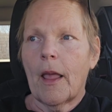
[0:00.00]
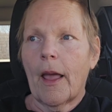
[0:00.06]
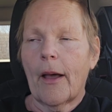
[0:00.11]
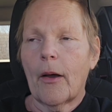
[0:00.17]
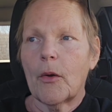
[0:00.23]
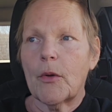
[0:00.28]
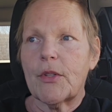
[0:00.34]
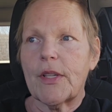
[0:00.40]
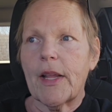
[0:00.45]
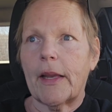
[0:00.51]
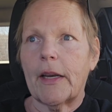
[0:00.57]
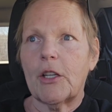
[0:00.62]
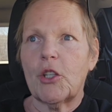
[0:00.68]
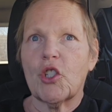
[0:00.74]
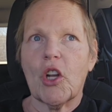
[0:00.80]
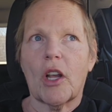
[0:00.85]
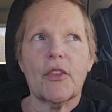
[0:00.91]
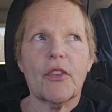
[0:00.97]
house and
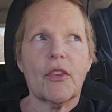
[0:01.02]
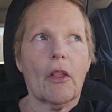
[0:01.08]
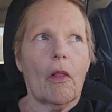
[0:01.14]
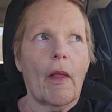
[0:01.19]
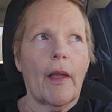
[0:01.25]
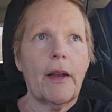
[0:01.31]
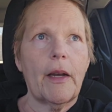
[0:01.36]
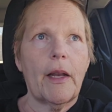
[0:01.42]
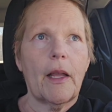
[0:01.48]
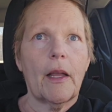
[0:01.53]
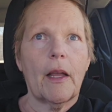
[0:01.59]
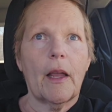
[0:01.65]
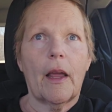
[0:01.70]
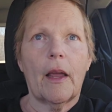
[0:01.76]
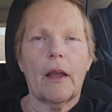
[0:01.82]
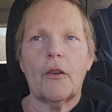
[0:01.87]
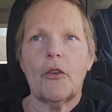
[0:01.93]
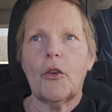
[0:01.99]
adjust the lighting
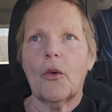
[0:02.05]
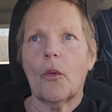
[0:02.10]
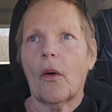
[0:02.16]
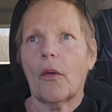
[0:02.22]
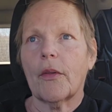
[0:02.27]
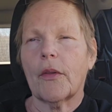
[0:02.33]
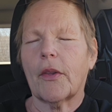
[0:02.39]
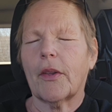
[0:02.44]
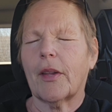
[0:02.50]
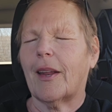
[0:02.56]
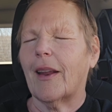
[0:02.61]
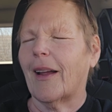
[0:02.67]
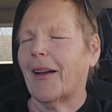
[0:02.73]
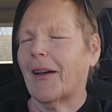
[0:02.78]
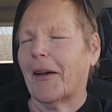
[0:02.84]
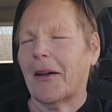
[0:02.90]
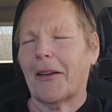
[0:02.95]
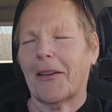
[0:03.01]
and do all this
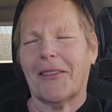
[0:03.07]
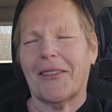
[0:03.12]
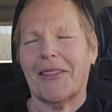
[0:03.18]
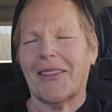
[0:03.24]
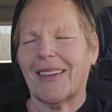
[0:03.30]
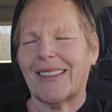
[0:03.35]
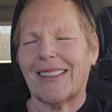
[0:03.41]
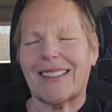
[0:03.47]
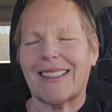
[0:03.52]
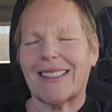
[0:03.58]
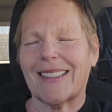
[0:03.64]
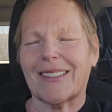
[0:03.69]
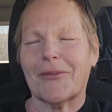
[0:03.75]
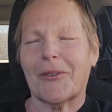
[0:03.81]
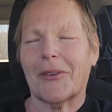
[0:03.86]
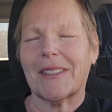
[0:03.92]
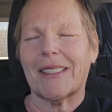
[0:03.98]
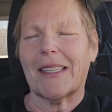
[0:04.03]
stuff. It
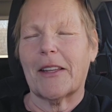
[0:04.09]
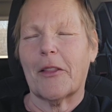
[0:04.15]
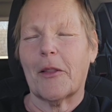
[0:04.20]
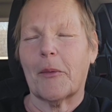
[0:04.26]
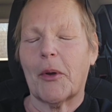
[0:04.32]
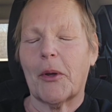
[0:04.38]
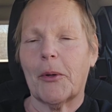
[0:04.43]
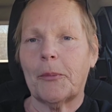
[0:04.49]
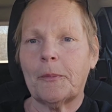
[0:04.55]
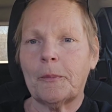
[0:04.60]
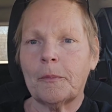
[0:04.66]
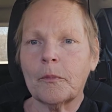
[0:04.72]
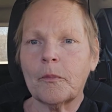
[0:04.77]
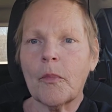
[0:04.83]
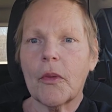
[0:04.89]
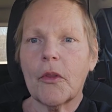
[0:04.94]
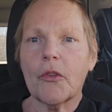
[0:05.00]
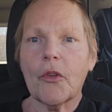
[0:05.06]
just wasn't in the mood.
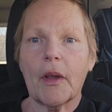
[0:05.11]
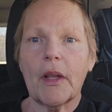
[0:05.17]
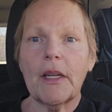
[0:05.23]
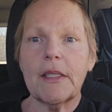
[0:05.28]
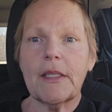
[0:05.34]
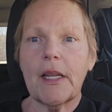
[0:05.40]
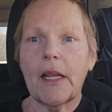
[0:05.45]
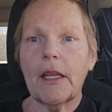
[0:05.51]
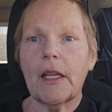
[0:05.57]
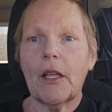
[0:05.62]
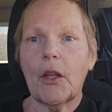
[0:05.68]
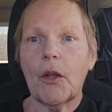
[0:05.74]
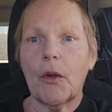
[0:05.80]
So I'm going to take